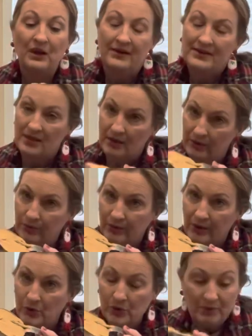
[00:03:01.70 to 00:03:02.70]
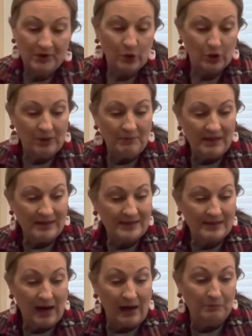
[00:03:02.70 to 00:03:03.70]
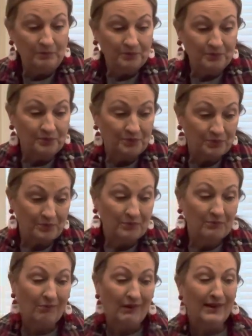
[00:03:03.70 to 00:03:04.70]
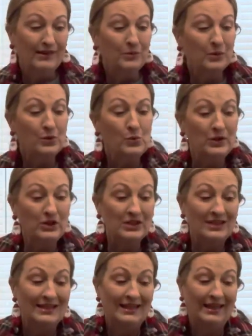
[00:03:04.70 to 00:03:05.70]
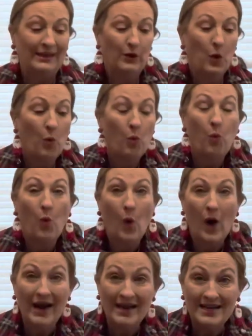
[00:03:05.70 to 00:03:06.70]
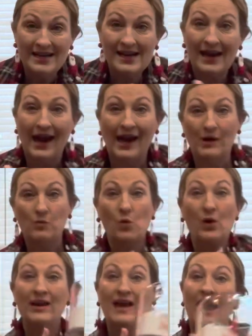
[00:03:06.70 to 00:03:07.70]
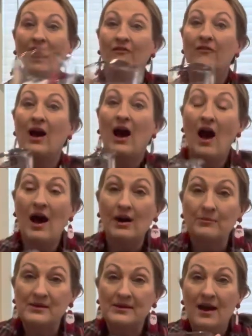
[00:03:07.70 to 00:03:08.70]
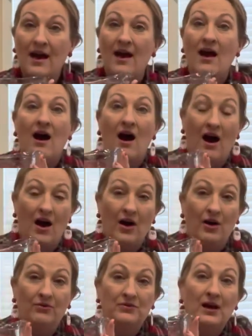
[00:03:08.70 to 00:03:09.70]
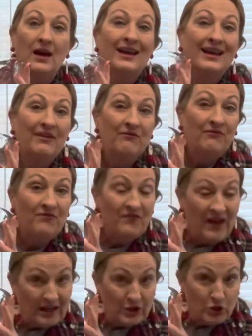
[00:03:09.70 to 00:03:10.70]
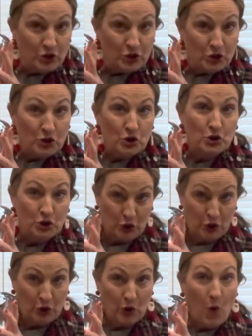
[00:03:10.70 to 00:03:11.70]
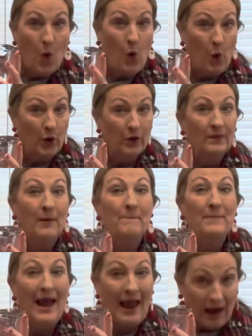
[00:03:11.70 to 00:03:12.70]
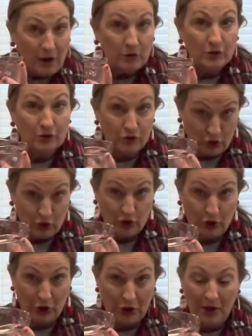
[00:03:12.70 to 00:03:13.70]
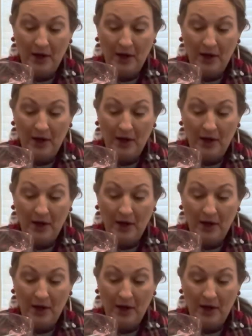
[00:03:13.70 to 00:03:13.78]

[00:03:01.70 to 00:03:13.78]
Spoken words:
So we're going with the creamy this time. And then we're going to need 1 1/2 cups of confectioner's sugar, or the powdered sugar.